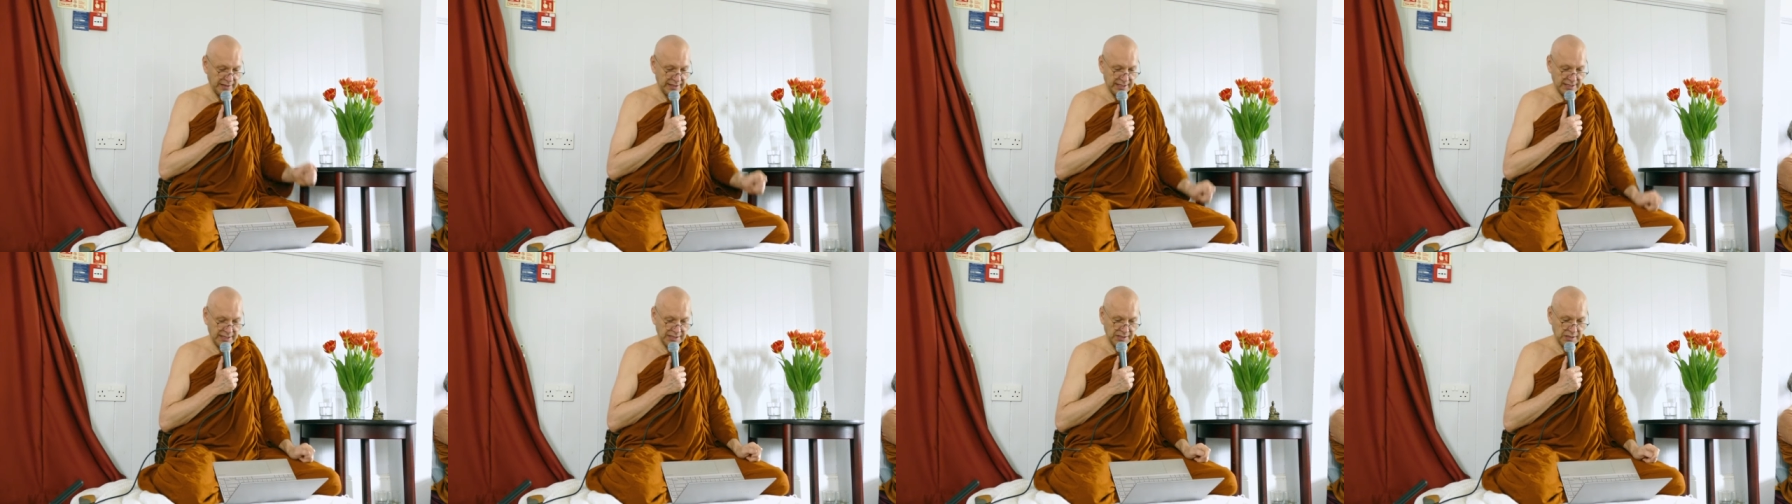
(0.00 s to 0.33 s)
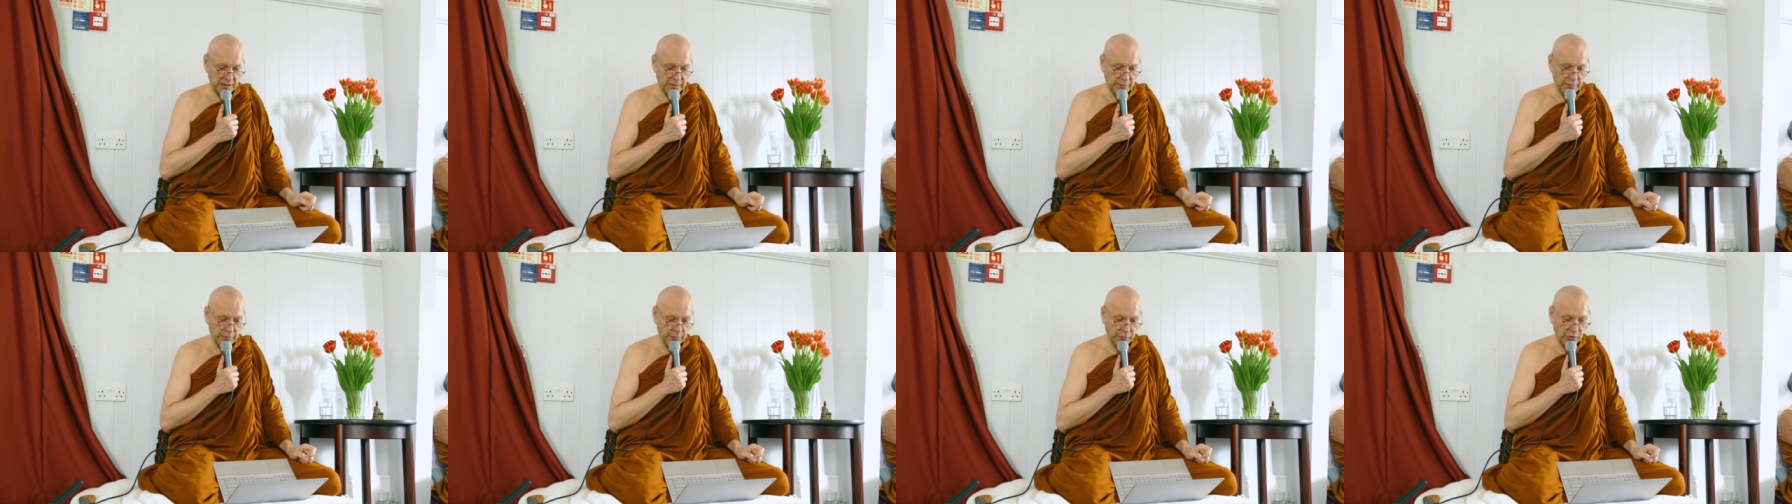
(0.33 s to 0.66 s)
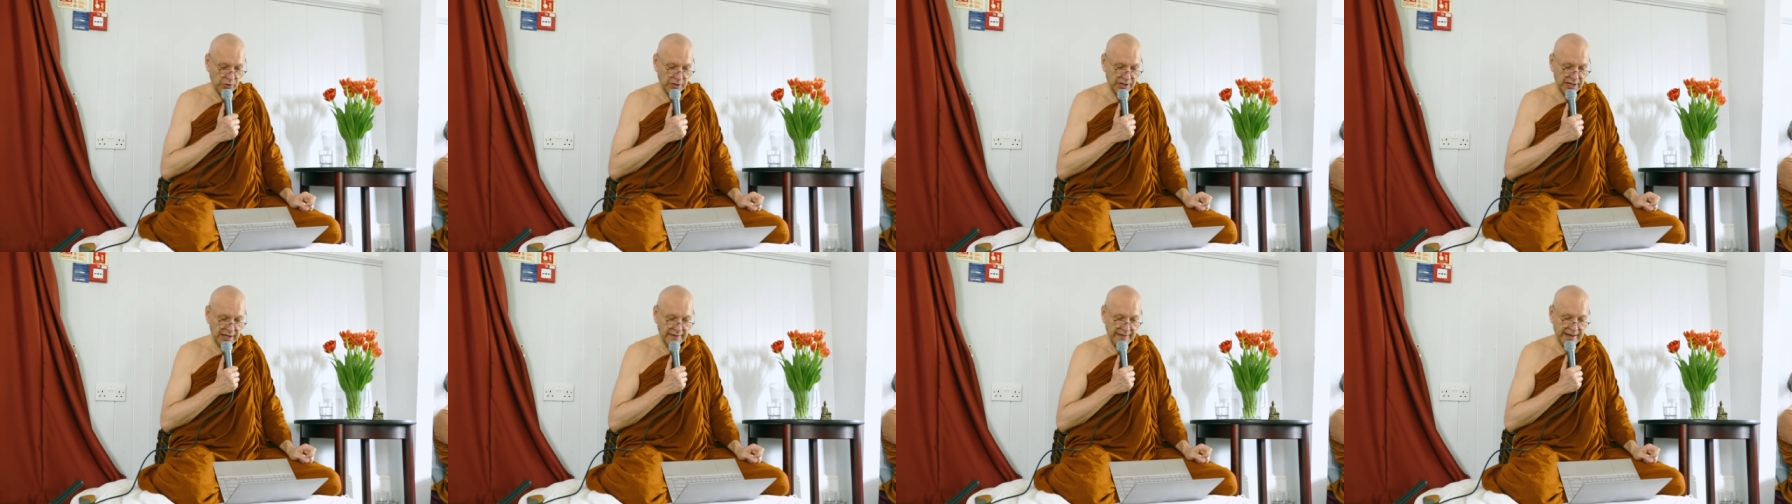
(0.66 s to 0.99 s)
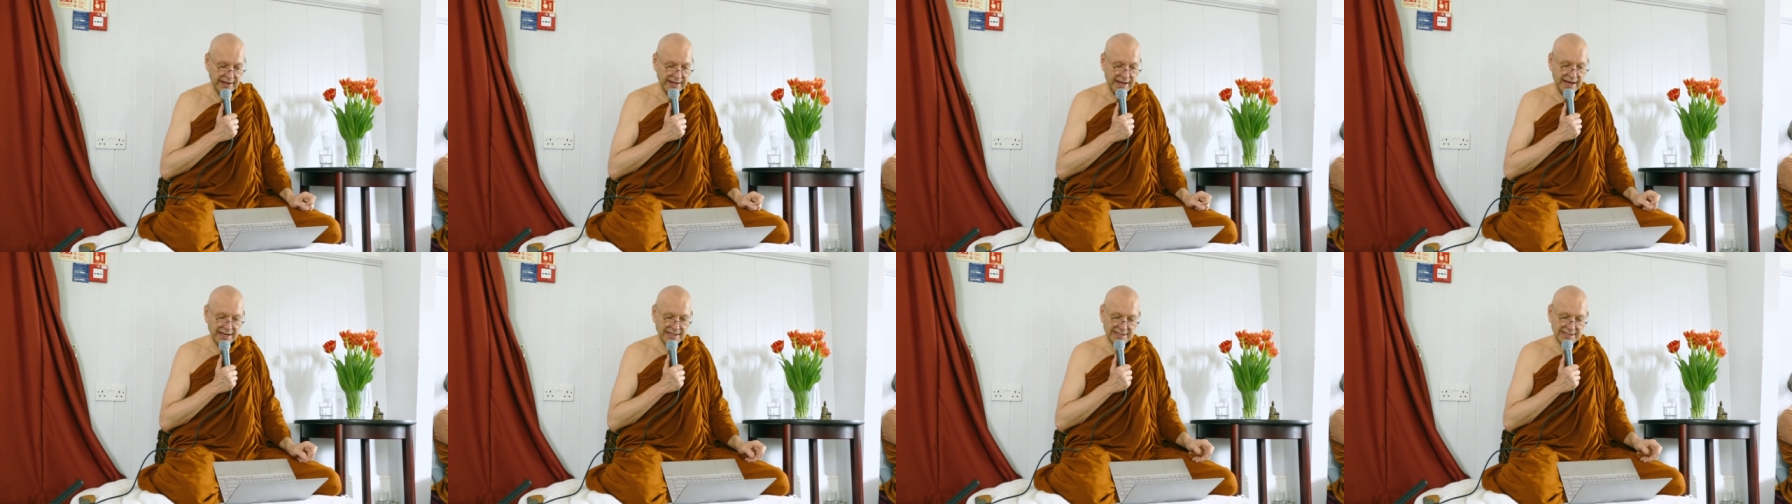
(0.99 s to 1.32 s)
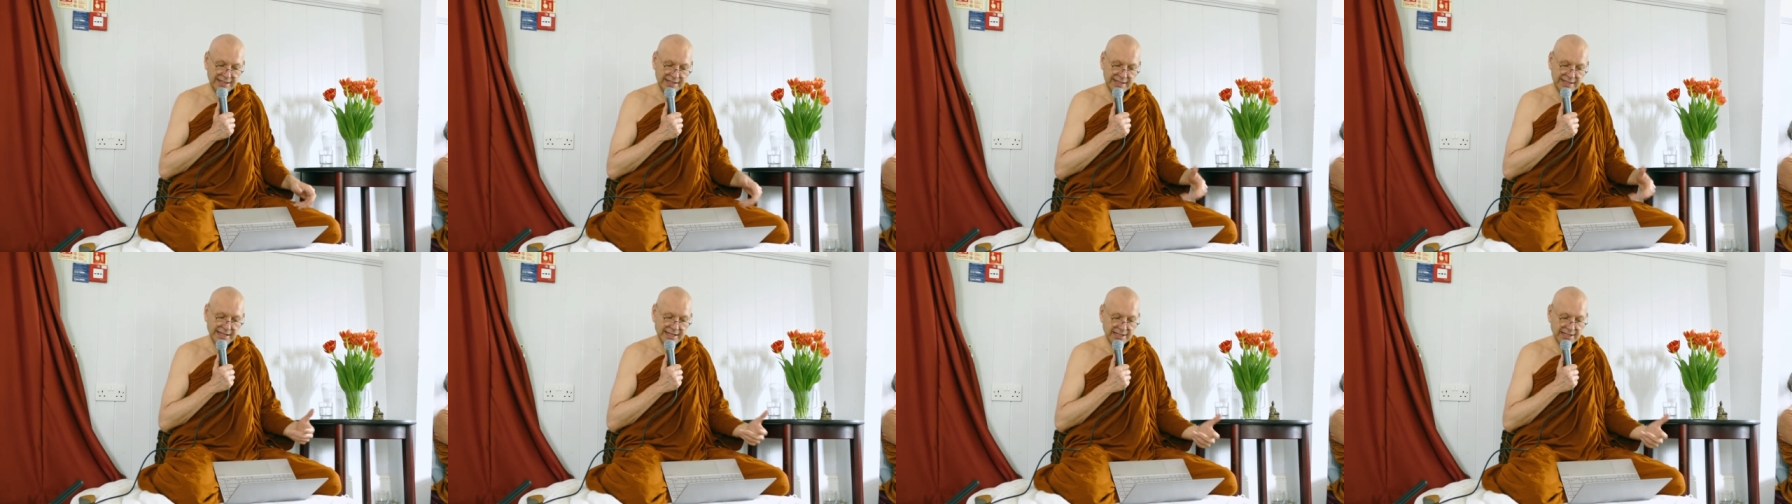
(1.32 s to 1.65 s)
This is the Buddha that
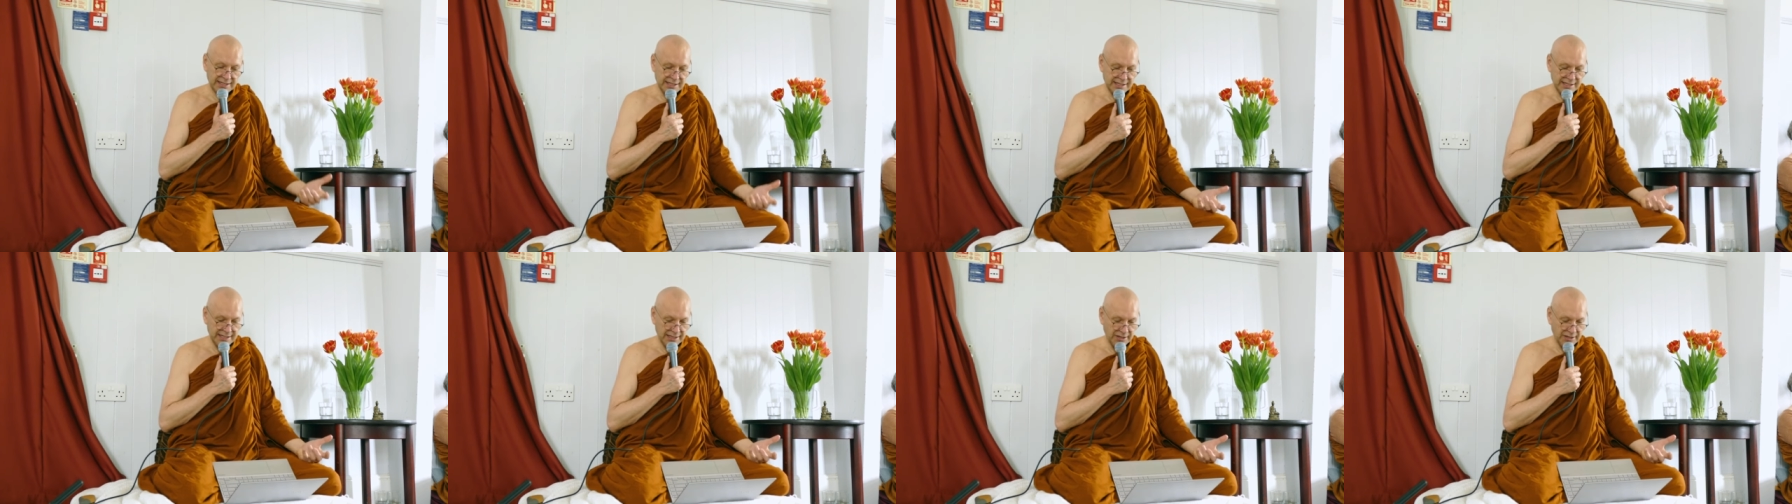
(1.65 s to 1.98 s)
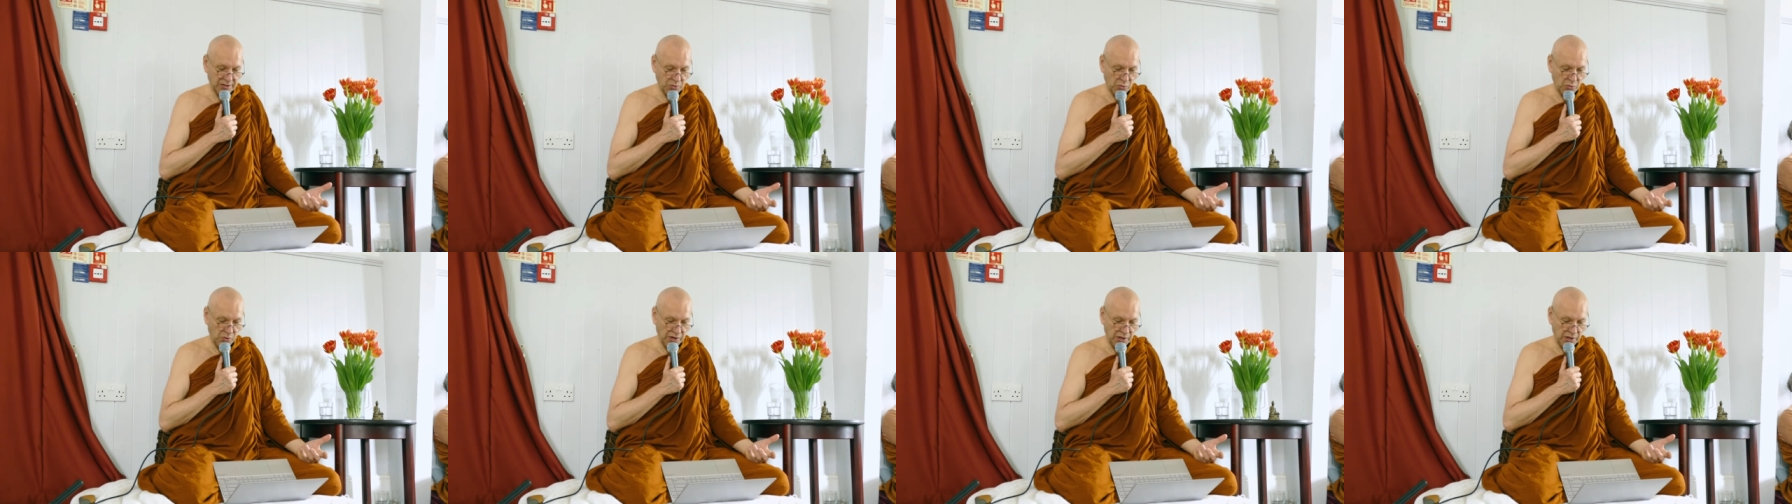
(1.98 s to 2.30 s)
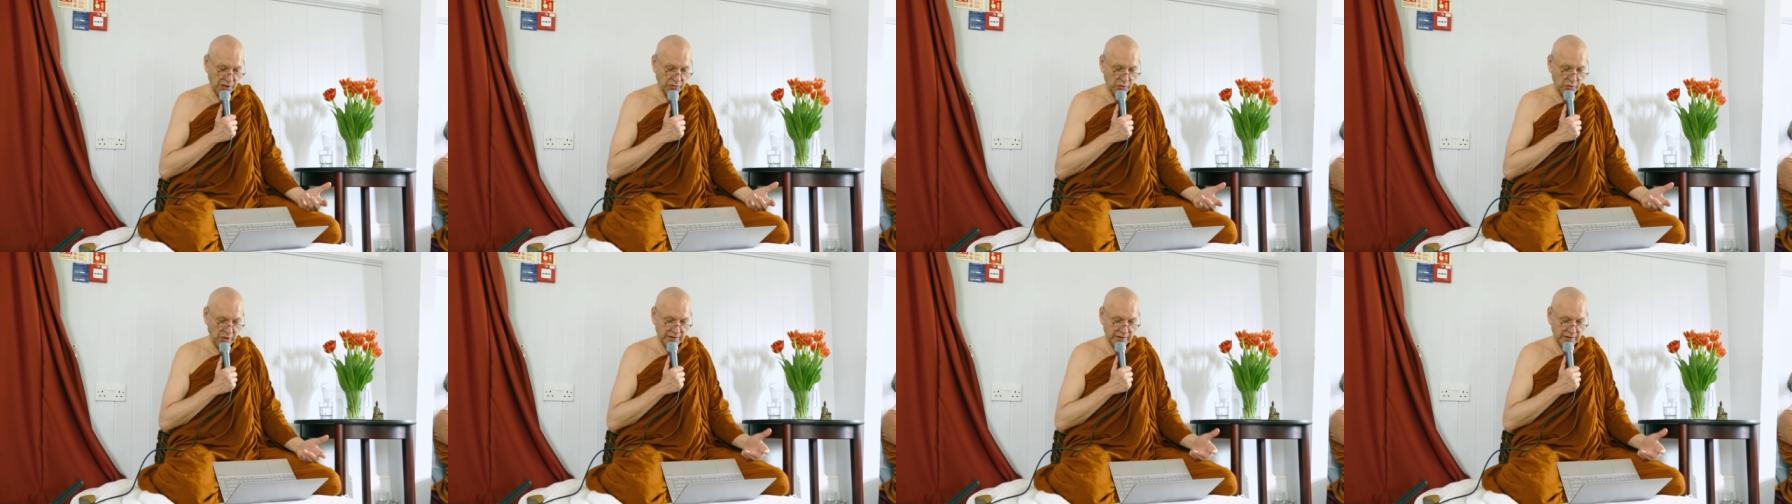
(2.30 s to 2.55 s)
actually teaches in the world.